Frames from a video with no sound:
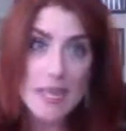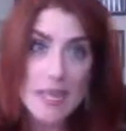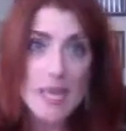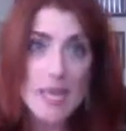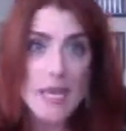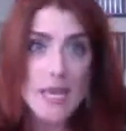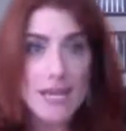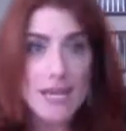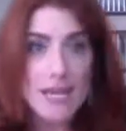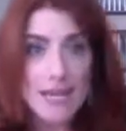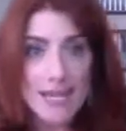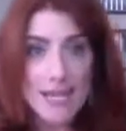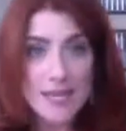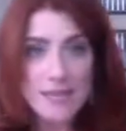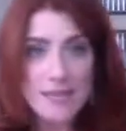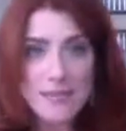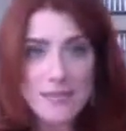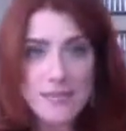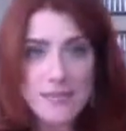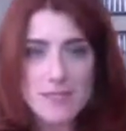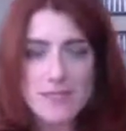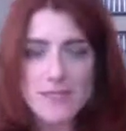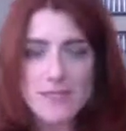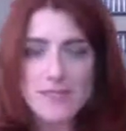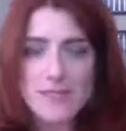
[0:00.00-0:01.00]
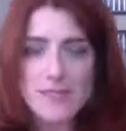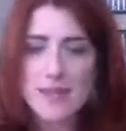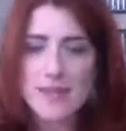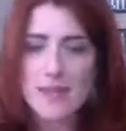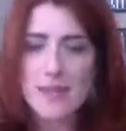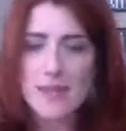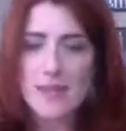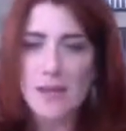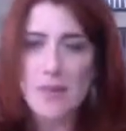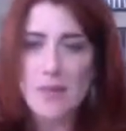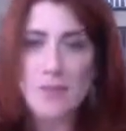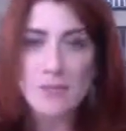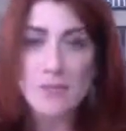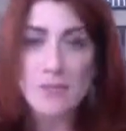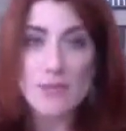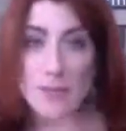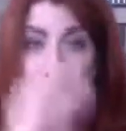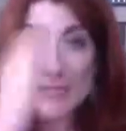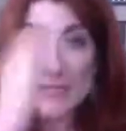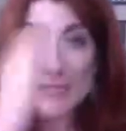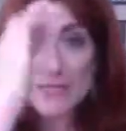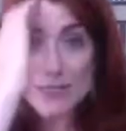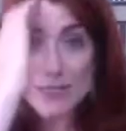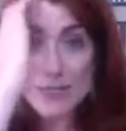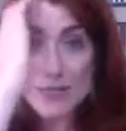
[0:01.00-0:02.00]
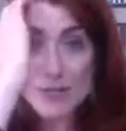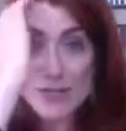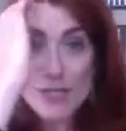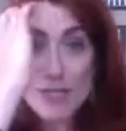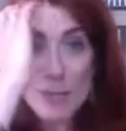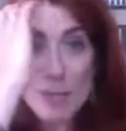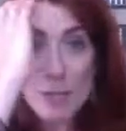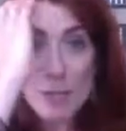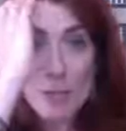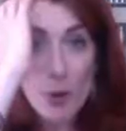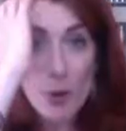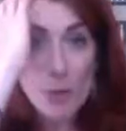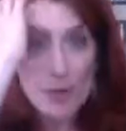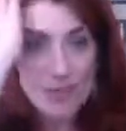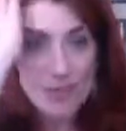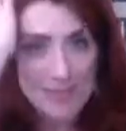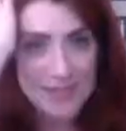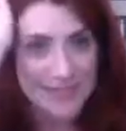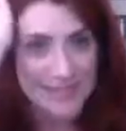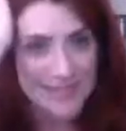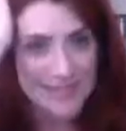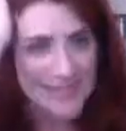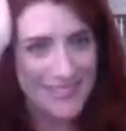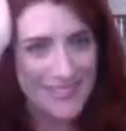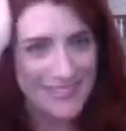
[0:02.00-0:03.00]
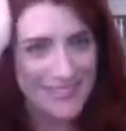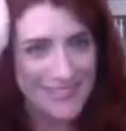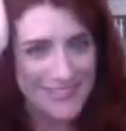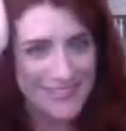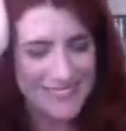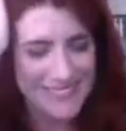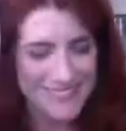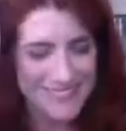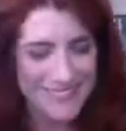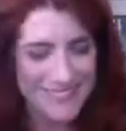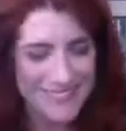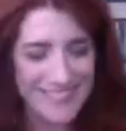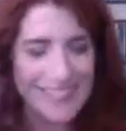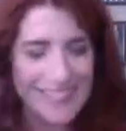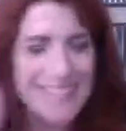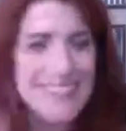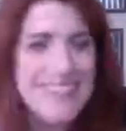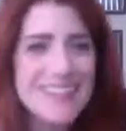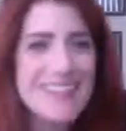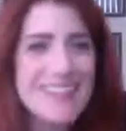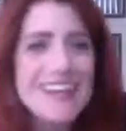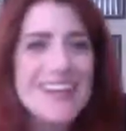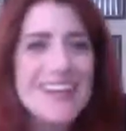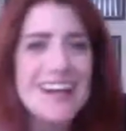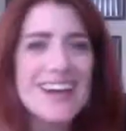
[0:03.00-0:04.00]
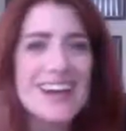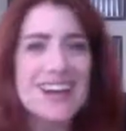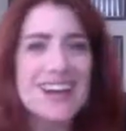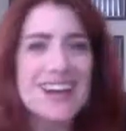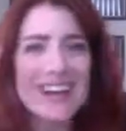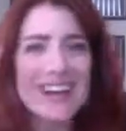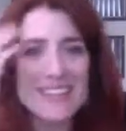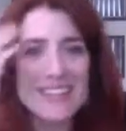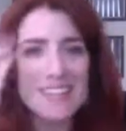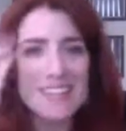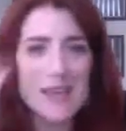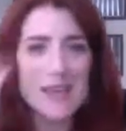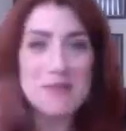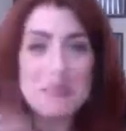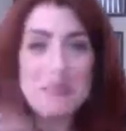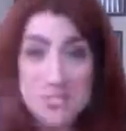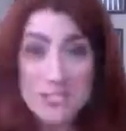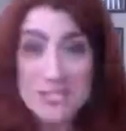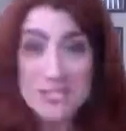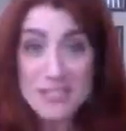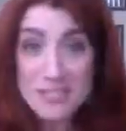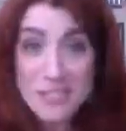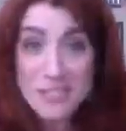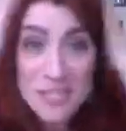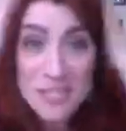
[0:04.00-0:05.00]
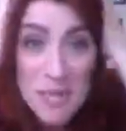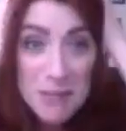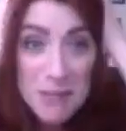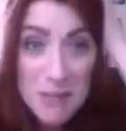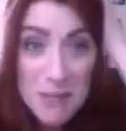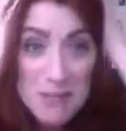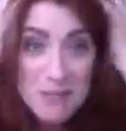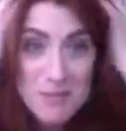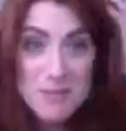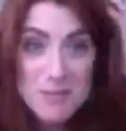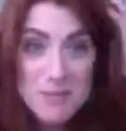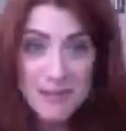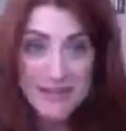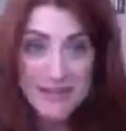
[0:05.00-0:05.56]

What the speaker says: And there was literally a moment on set where she came up to me to,